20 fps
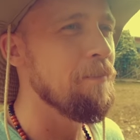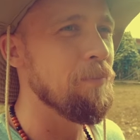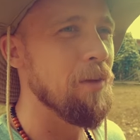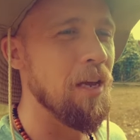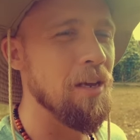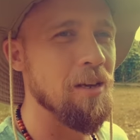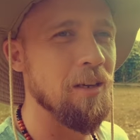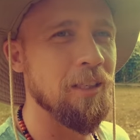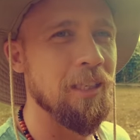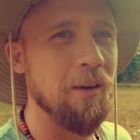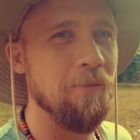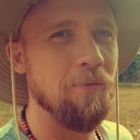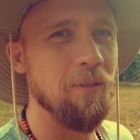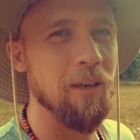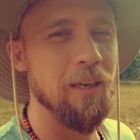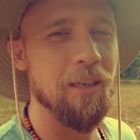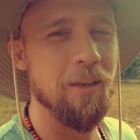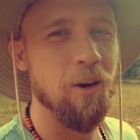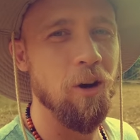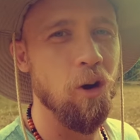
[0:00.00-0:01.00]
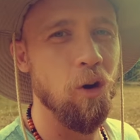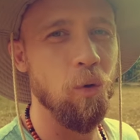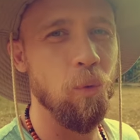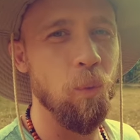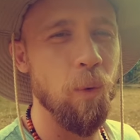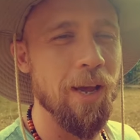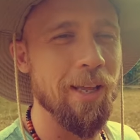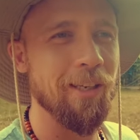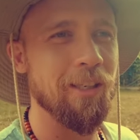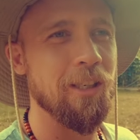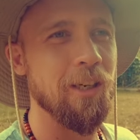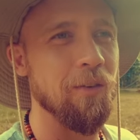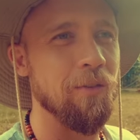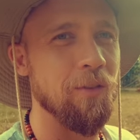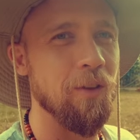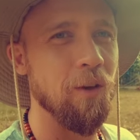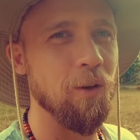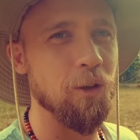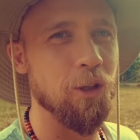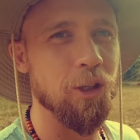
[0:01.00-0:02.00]
And you generally know which of
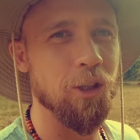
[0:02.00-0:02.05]
those